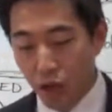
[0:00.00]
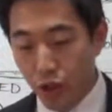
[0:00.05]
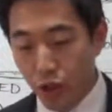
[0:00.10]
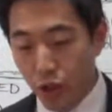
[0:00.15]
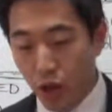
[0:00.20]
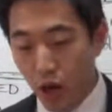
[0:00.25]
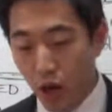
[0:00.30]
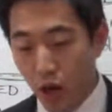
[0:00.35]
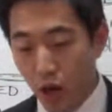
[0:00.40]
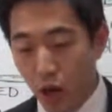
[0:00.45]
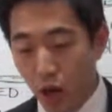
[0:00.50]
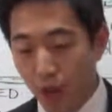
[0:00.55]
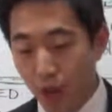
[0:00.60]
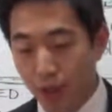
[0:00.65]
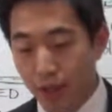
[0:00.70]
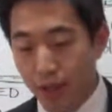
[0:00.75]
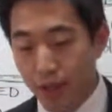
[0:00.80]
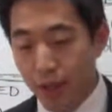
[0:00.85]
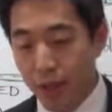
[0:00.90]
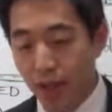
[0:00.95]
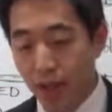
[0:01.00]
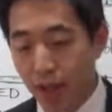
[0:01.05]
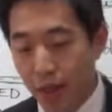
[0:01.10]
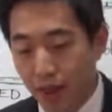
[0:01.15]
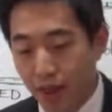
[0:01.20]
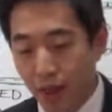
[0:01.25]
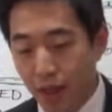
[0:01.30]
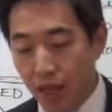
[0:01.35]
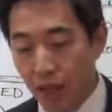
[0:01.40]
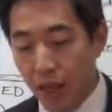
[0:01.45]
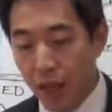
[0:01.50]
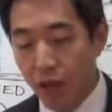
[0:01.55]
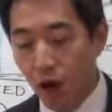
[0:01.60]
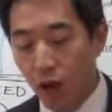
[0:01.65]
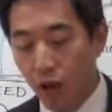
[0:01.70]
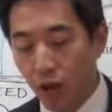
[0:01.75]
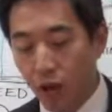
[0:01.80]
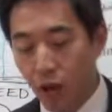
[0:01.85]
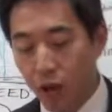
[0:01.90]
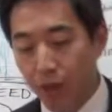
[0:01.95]
So Seth, he
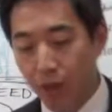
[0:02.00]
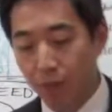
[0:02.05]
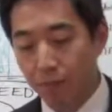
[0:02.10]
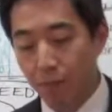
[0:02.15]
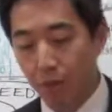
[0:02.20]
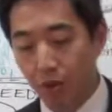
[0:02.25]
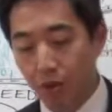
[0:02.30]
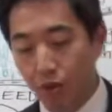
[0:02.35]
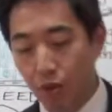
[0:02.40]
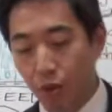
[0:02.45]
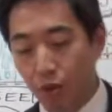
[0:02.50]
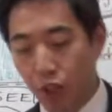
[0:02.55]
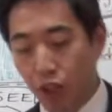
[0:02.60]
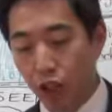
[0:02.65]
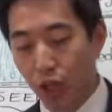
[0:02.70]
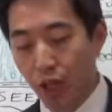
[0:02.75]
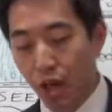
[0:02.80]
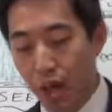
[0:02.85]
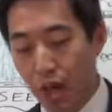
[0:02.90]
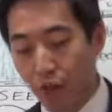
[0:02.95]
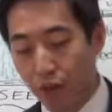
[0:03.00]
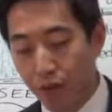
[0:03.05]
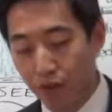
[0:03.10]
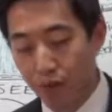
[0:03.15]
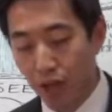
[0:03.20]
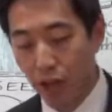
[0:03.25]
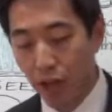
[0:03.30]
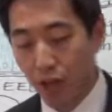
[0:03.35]
also gave birth to a child,